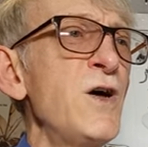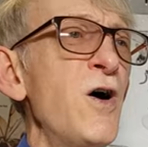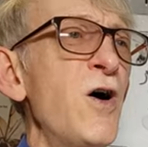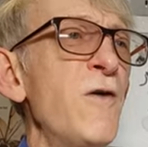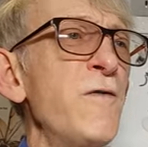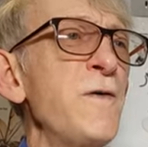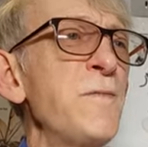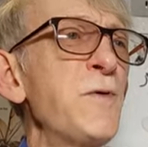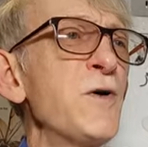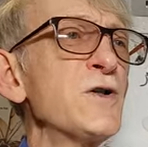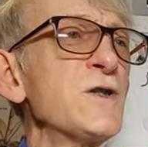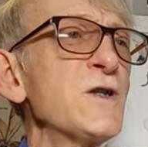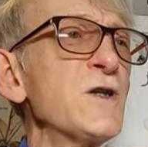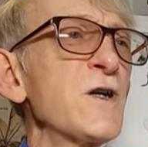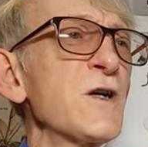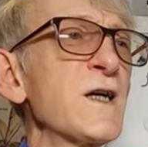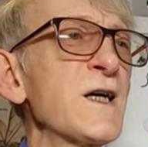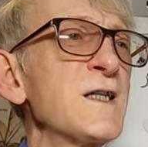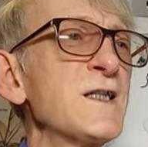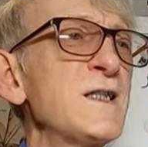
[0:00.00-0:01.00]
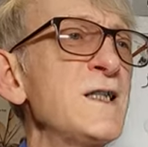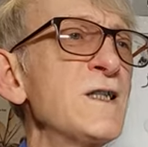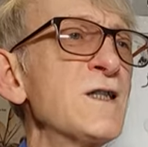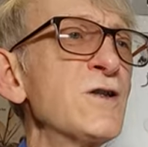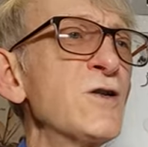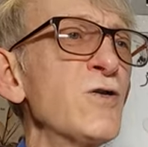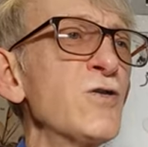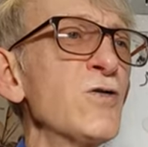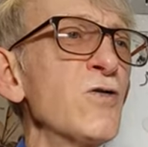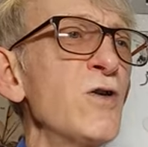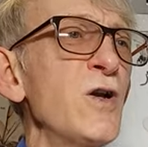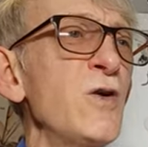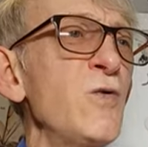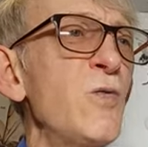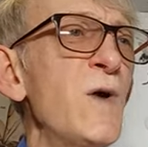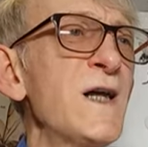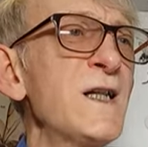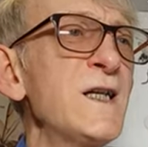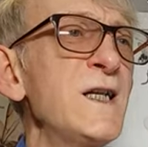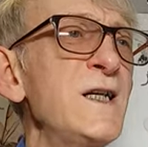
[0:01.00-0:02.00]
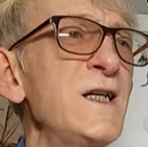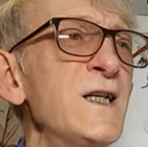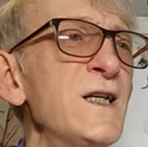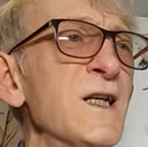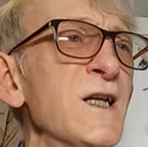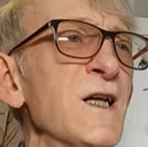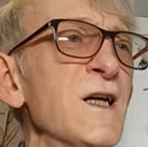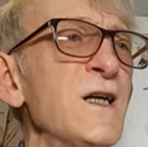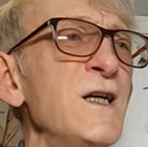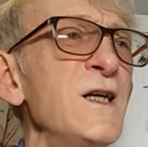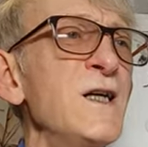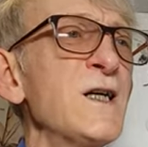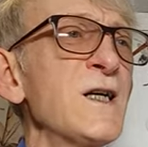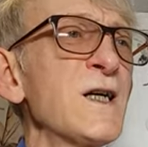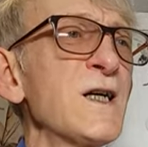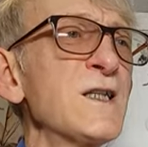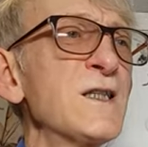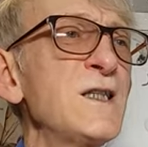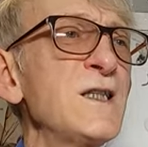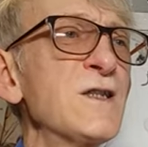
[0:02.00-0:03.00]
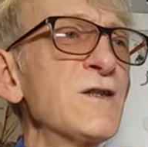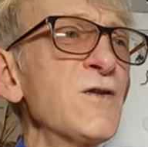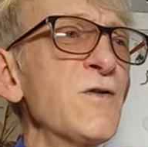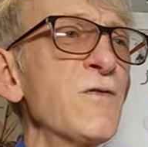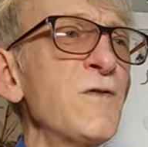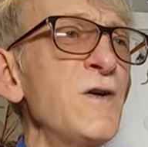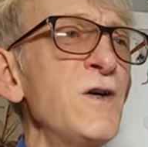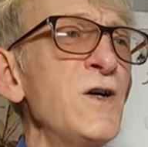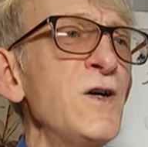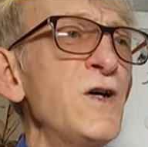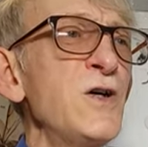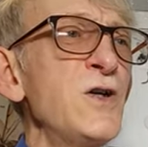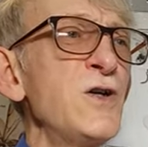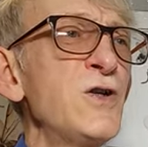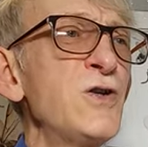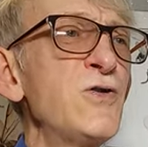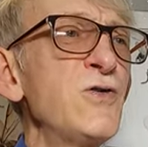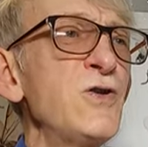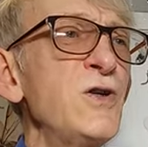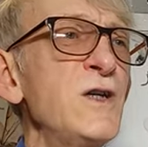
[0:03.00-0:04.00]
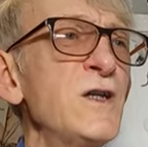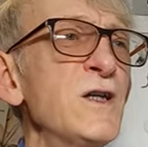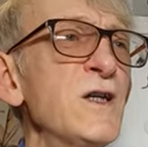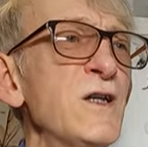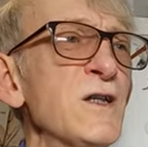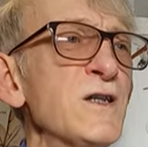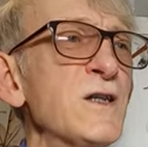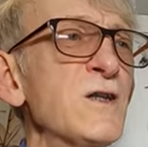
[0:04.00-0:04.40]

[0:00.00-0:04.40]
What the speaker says: Ovipositor consists not only one needle, consists of two needles.